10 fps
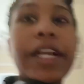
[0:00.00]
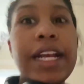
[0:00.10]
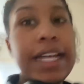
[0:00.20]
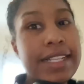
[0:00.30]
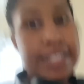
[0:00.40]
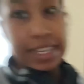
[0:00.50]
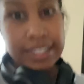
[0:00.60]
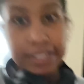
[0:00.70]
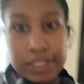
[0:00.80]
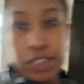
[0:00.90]
in
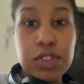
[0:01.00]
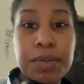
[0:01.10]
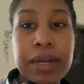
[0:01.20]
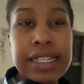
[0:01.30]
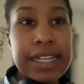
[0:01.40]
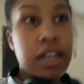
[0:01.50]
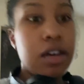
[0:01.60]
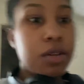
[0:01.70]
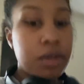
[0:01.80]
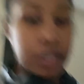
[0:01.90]
Declan's room right
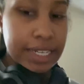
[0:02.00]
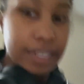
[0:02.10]
now,